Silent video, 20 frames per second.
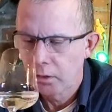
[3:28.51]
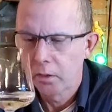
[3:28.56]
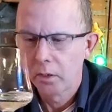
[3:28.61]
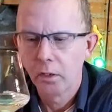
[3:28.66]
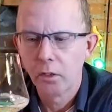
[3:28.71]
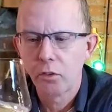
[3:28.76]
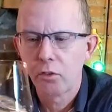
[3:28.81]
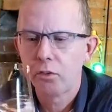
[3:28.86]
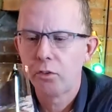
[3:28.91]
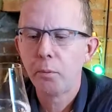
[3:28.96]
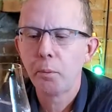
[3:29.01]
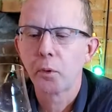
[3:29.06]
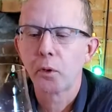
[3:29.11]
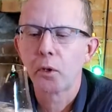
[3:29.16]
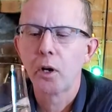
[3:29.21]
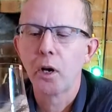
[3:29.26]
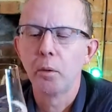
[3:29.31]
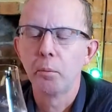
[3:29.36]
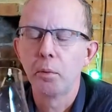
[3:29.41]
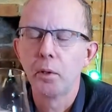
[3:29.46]
It's super
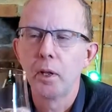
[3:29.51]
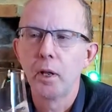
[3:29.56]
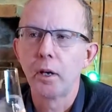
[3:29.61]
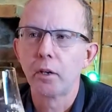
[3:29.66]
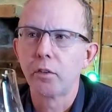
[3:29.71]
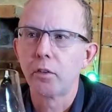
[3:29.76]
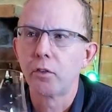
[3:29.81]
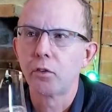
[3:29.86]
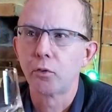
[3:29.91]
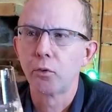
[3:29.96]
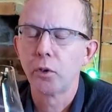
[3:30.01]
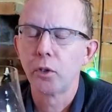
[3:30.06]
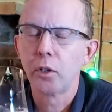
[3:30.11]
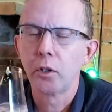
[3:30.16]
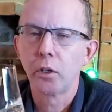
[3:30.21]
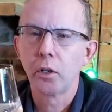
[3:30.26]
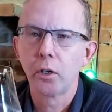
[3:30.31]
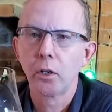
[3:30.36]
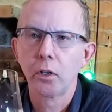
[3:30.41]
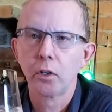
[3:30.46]
complex. It's really
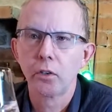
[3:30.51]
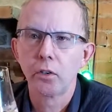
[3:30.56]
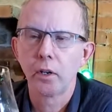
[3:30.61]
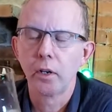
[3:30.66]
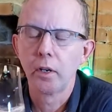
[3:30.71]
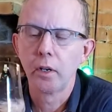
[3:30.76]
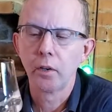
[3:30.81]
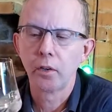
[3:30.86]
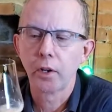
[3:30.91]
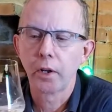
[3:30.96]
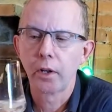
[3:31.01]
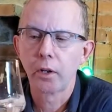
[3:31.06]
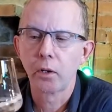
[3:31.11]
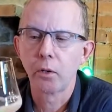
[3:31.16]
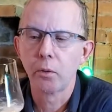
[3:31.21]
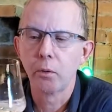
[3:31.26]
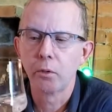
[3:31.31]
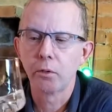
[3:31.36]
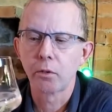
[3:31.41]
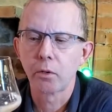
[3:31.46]
hard to
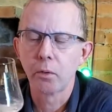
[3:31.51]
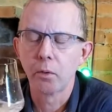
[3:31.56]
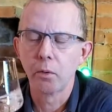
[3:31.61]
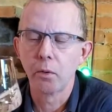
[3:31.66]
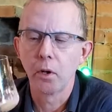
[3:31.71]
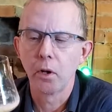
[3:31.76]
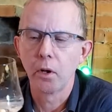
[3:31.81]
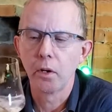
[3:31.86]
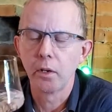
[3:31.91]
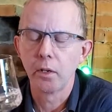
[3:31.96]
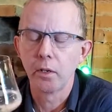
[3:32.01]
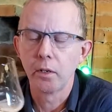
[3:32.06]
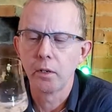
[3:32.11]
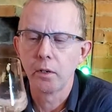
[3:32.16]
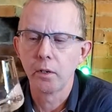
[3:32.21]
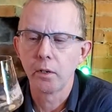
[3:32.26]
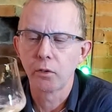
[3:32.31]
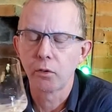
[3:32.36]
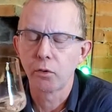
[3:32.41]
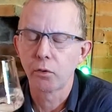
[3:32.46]
untangle what's going on in here.
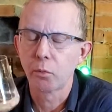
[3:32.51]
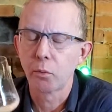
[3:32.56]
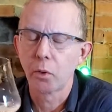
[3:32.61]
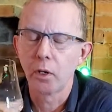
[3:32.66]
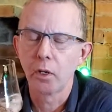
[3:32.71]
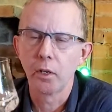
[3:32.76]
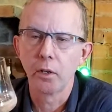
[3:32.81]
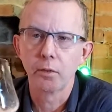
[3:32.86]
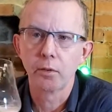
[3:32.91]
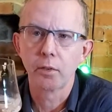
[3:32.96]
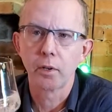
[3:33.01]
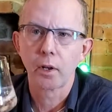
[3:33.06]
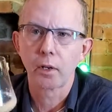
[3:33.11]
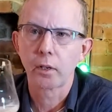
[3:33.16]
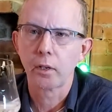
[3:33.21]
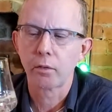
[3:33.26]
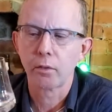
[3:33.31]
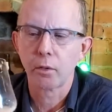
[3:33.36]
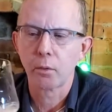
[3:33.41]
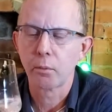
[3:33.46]
This is why I love sake
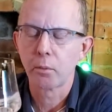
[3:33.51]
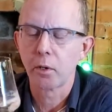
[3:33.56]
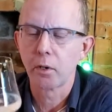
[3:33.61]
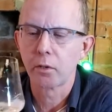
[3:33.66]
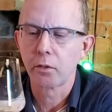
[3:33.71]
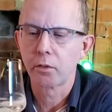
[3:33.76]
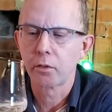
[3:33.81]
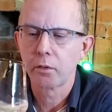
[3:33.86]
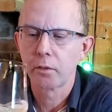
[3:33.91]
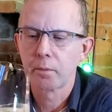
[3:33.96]
so much.